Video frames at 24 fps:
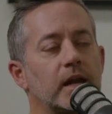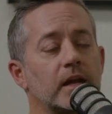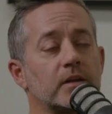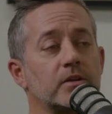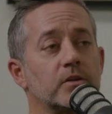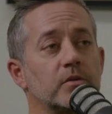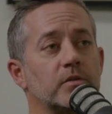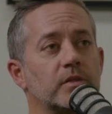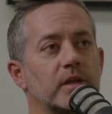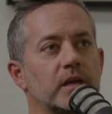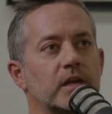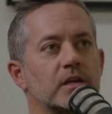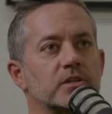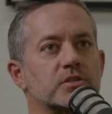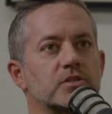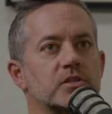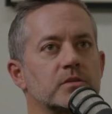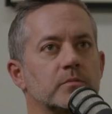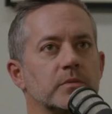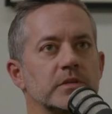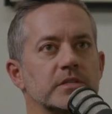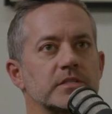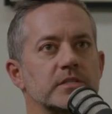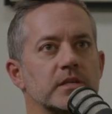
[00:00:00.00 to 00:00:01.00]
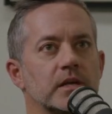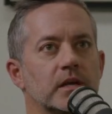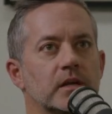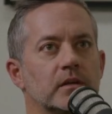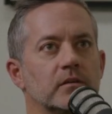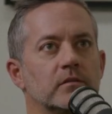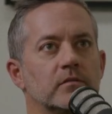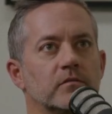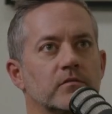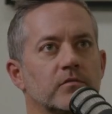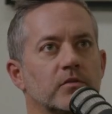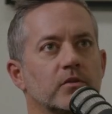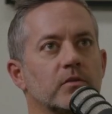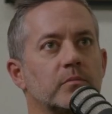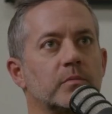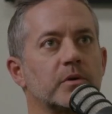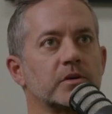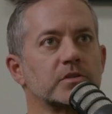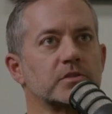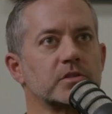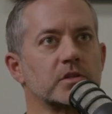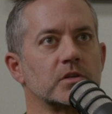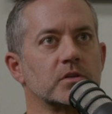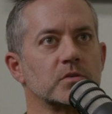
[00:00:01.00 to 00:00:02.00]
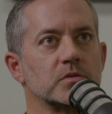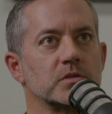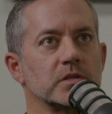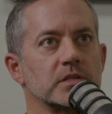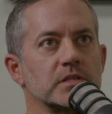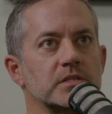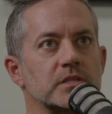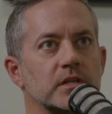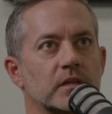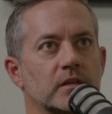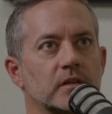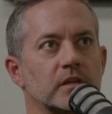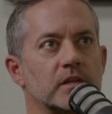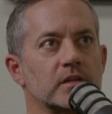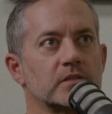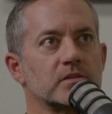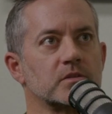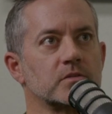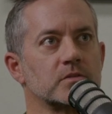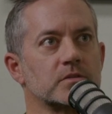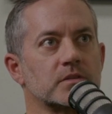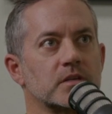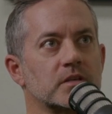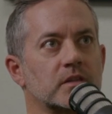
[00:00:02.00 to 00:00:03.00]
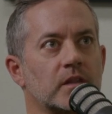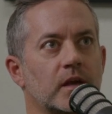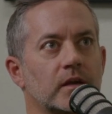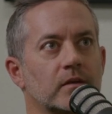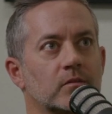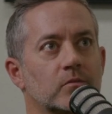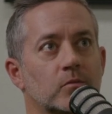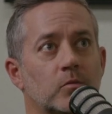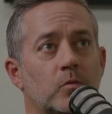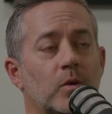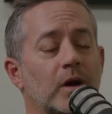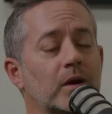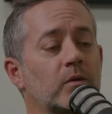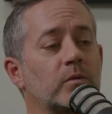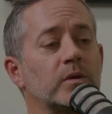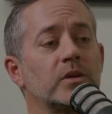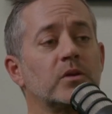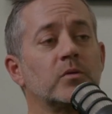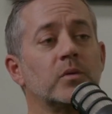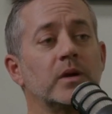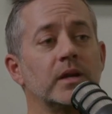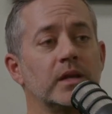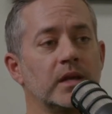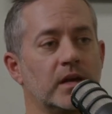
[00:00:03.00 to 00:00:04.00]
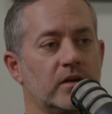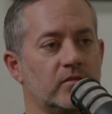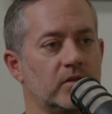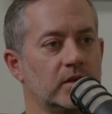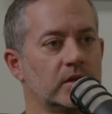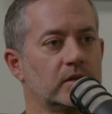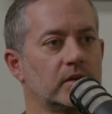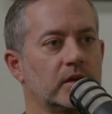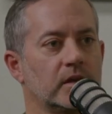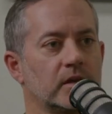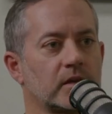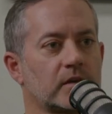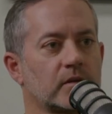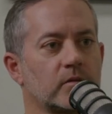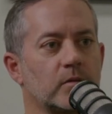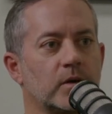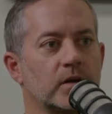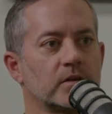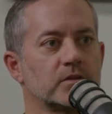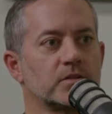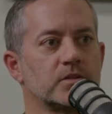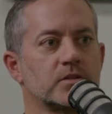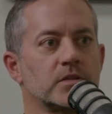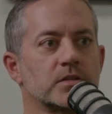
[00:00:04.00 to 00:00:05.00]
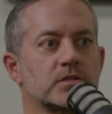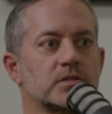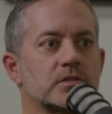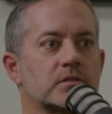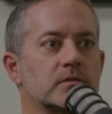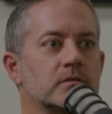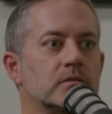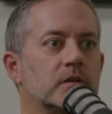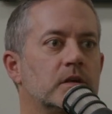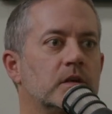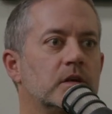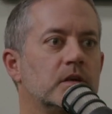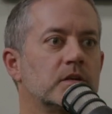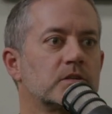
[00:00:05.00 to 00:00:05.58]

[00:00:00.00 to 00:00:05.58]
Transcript: I do think it should be said for the person who's listening to this who's then like, well, why do we do any of it? Like, That's why true. don't you just right.